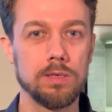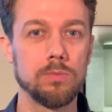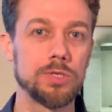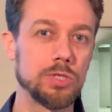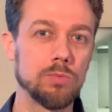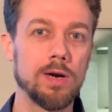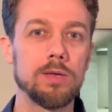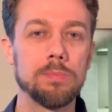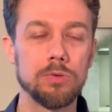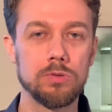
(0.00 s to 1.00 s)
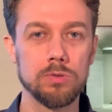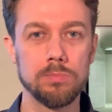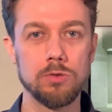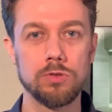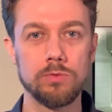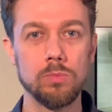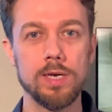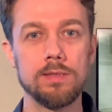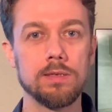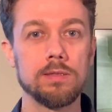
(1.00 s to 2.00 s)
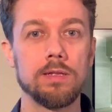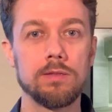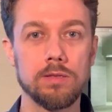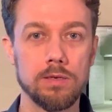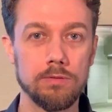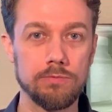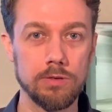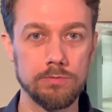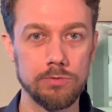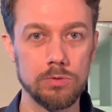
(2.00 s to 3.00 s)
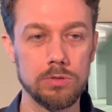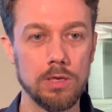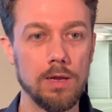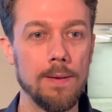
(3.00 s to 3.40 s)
which is why you put most of the weight on that front foot,